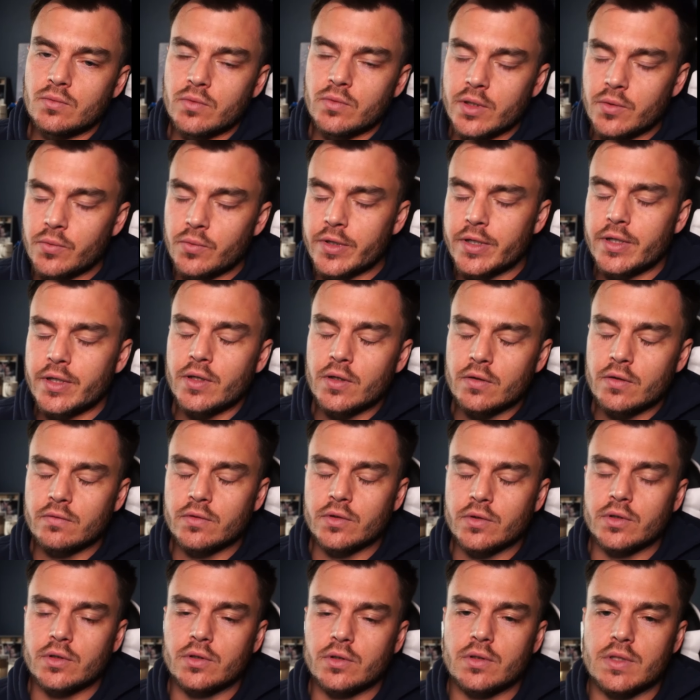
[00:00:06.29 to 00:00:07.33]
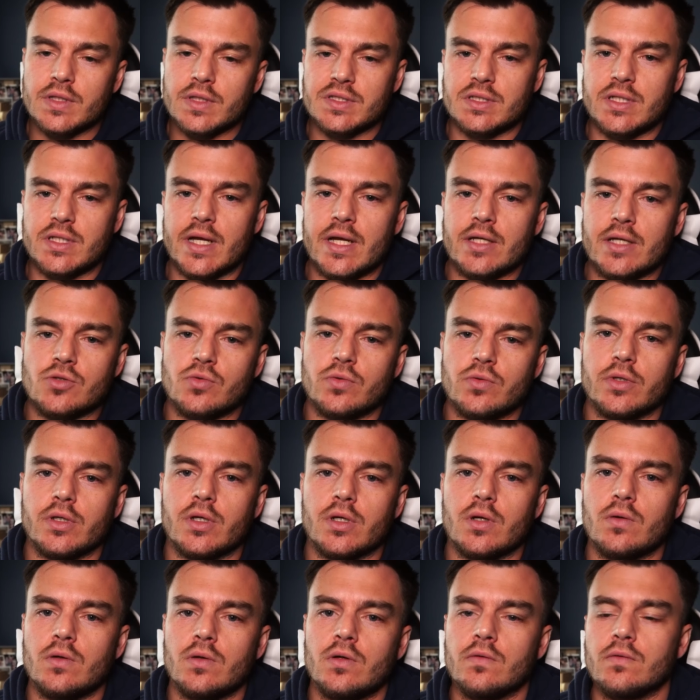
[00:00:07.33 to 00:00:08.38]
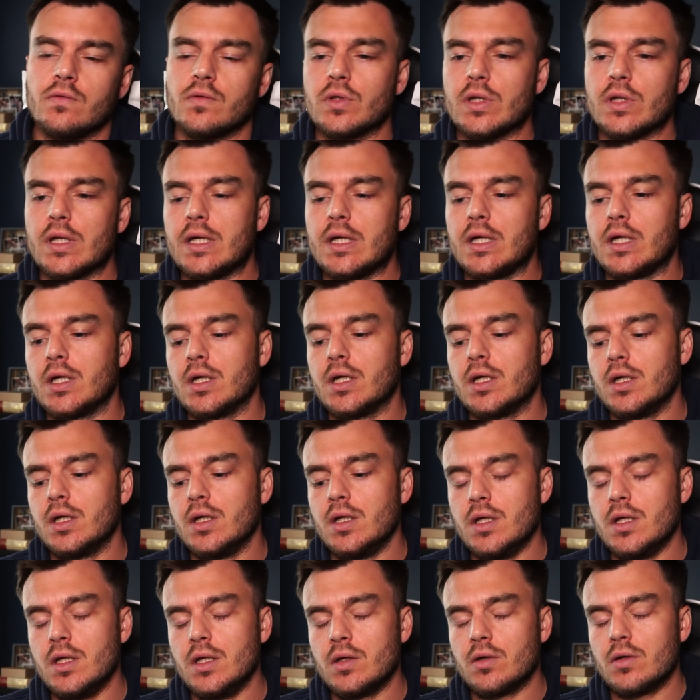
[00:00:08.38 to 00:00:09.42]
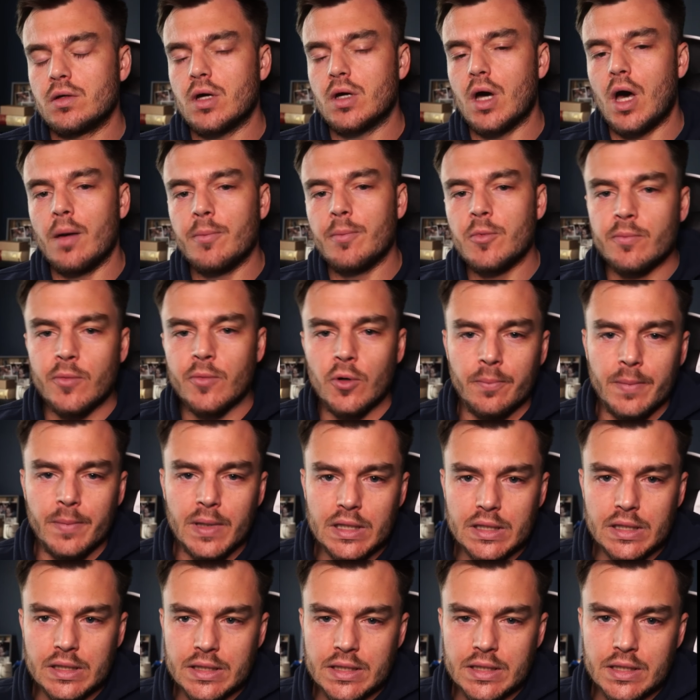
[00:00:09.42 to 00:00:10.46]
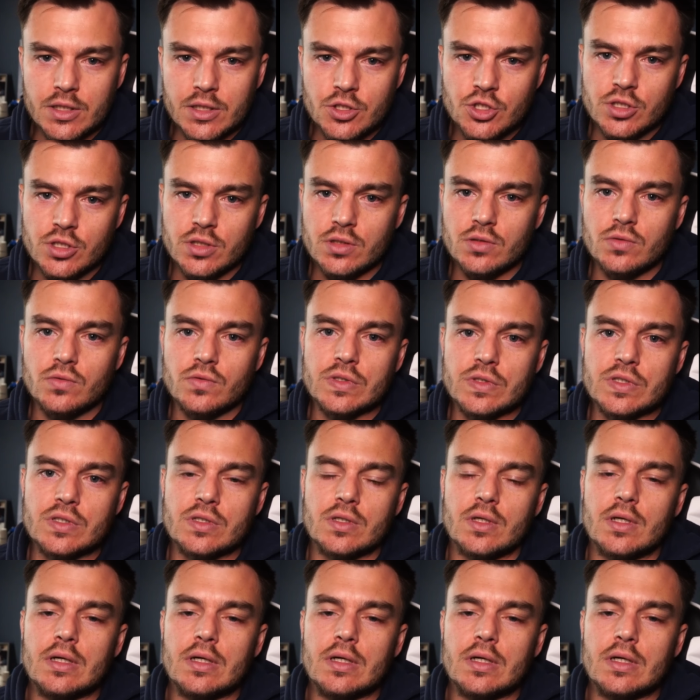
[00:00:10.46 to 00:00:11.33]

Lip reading: we went over the snatch, we were going over like common mobility issues,